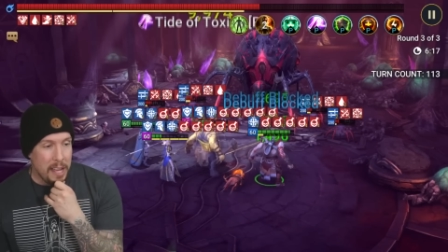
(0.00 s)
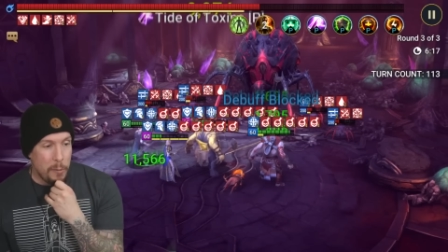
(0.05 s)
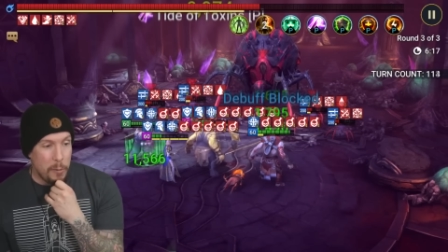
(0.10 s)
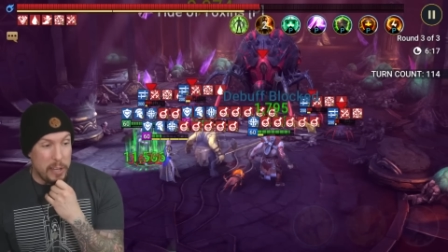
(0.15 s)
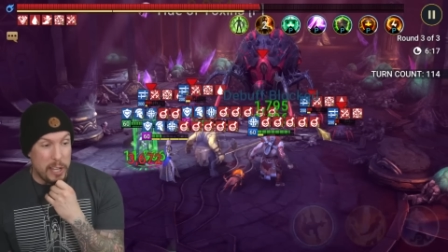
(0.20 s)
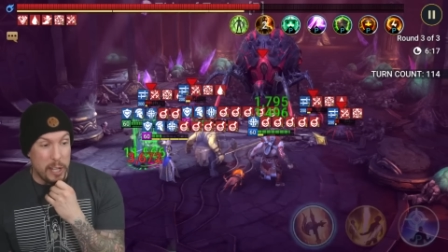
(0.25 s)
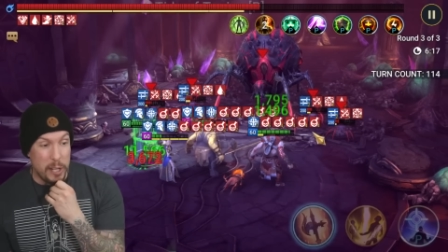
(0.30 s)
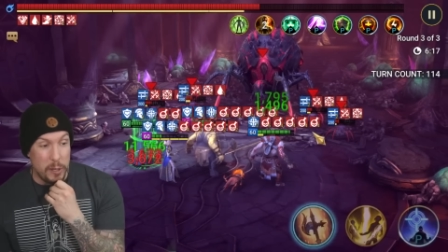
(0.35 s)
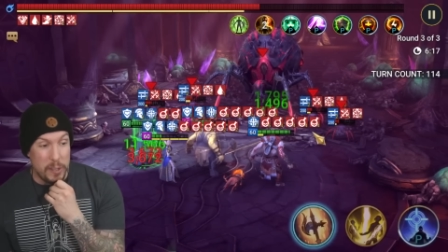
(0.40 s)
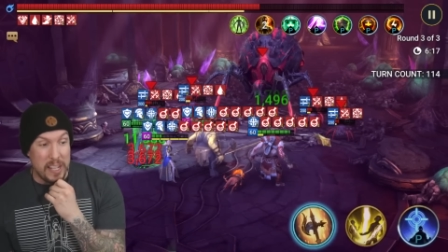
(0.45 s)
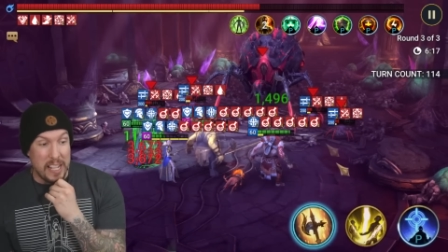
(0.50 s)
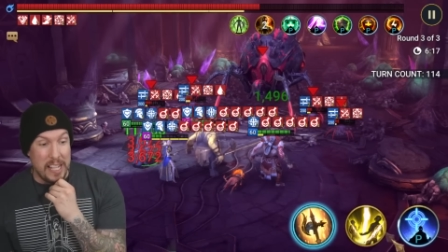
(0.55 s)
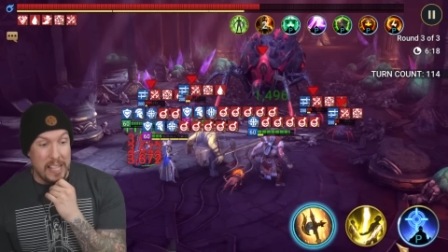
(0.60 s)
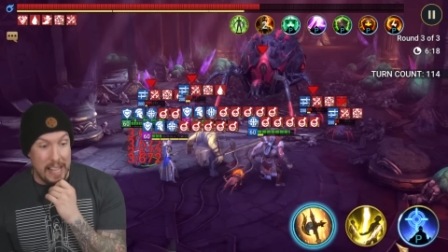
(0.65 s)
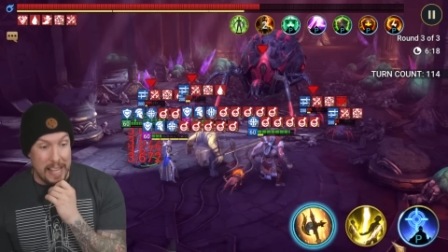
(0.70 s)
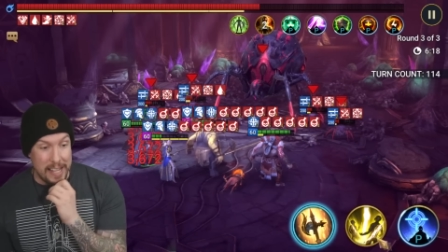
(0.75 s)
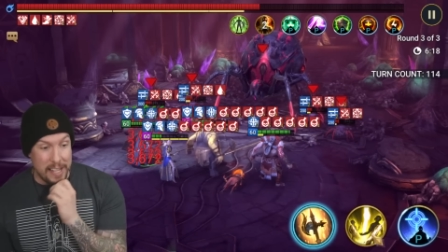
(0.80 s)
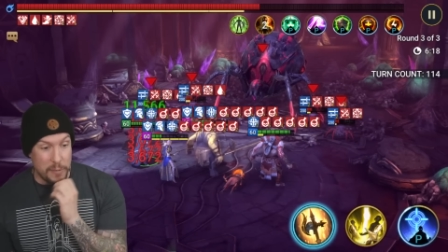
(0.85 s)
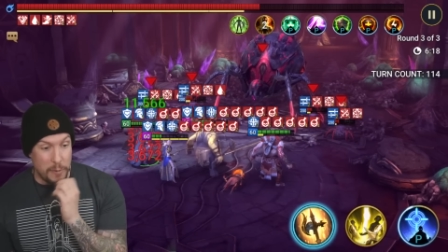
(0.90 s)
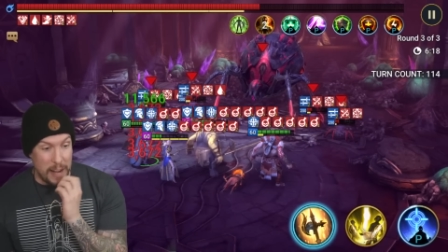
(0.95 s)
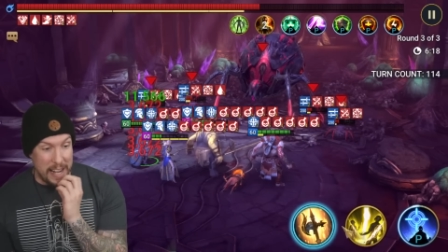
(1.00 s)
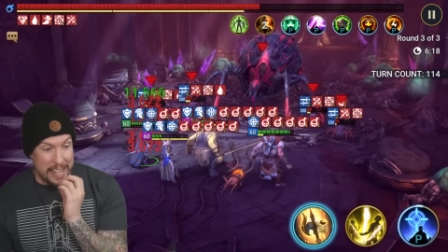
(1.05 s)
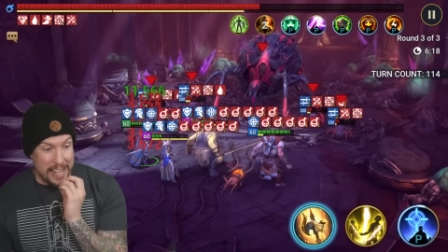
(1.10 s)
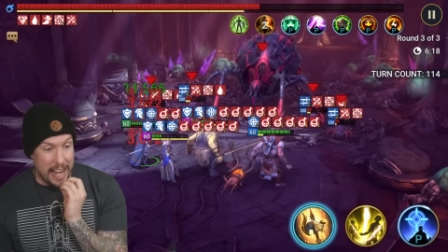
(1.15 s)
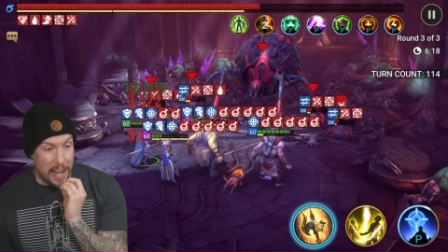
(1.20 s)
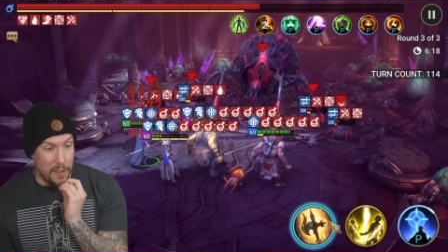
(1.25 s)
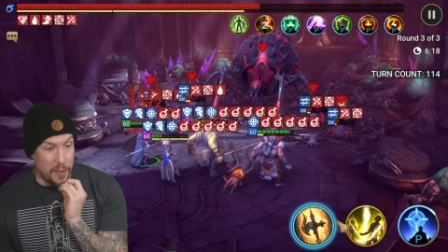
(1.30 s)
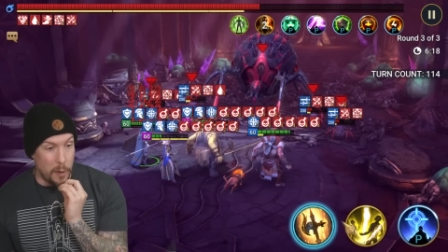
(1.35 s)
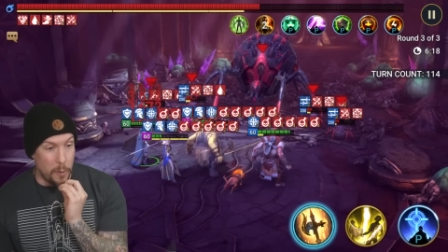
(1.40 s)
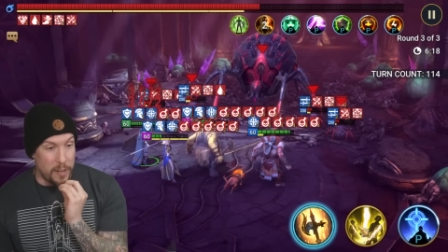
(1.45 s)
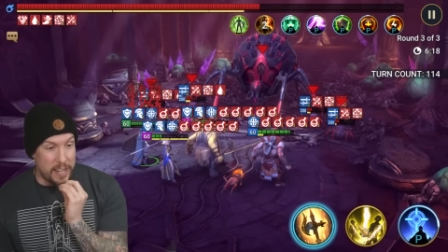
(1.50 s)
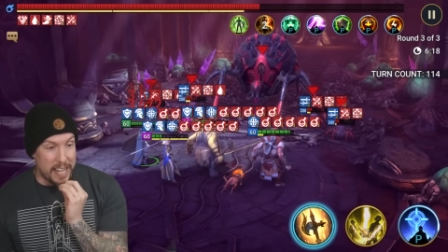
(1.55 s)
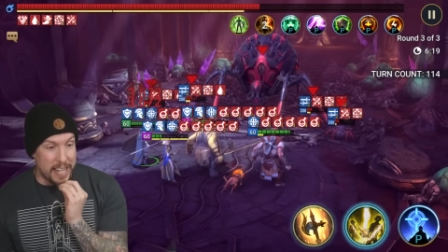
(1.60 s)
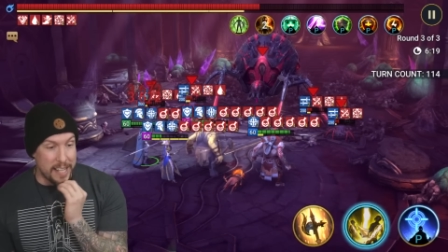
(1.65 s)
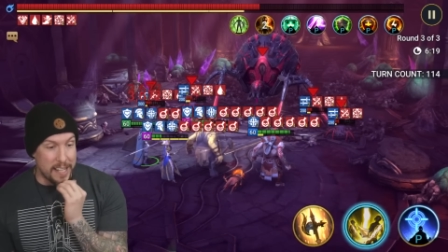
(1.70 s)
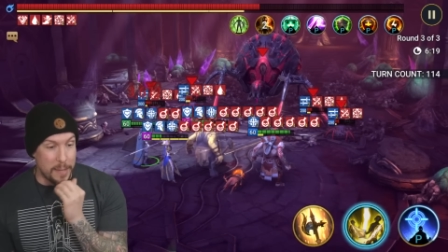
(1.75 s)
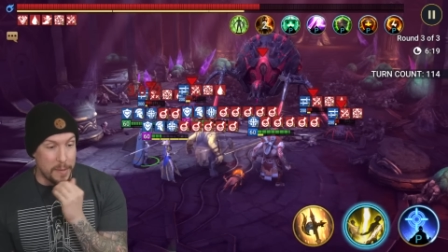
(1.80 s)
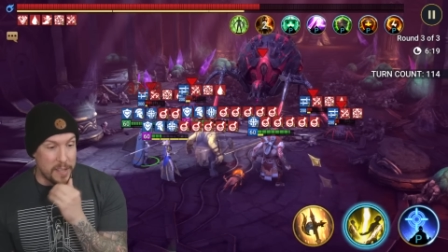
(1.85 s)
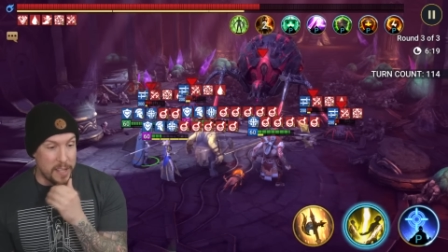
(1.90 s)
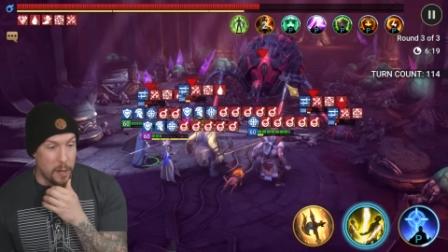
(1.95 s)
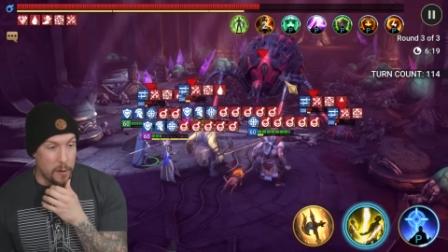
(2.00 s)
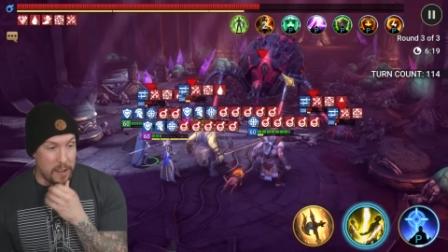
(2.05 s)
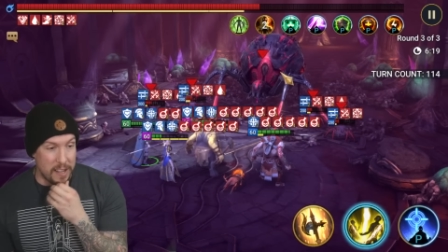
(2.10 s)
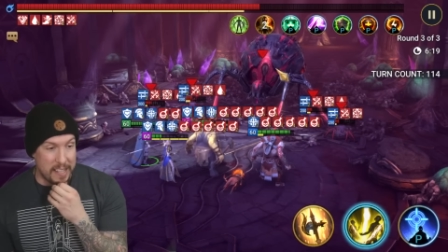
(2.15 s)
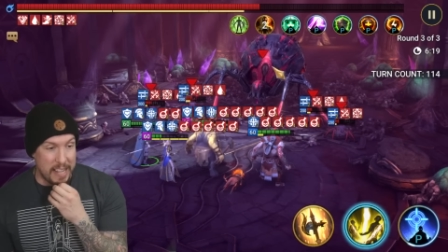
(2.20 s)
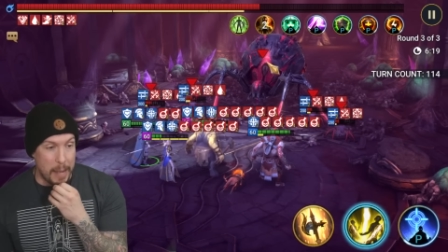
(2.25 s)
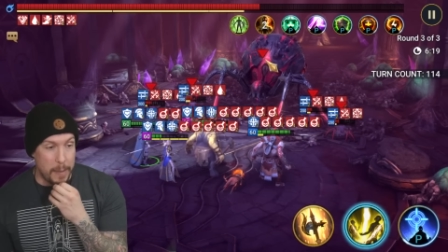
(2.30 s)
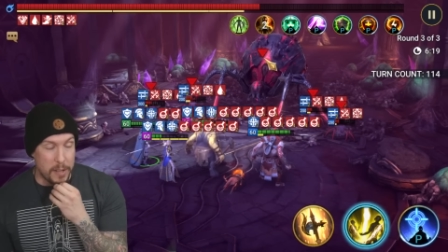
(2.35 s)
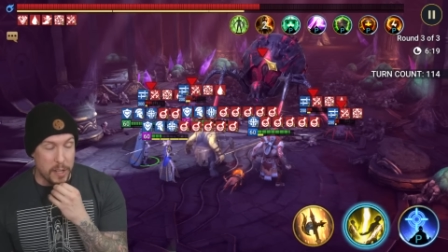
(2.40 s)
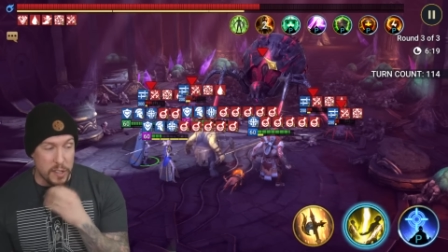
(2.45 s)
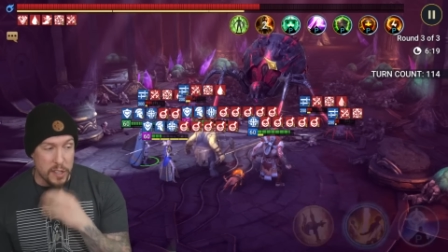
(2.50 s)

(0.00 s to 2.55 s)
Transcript: We could use a cleanse right now, though. We're taking some serious damage.